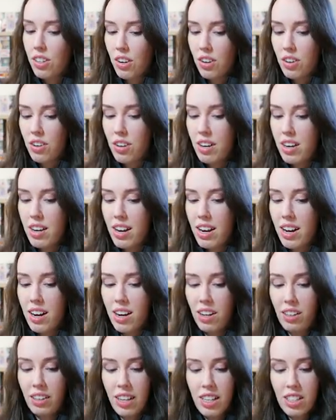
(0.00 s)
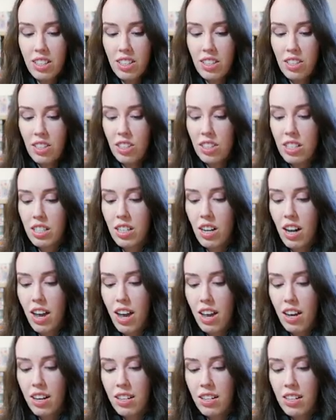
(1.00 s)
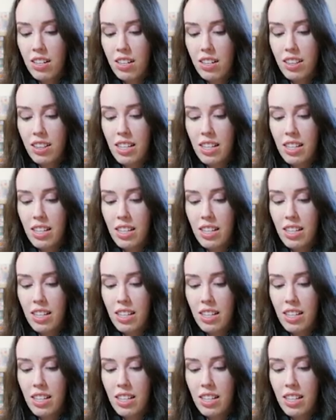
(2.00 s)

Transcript: So now let's just end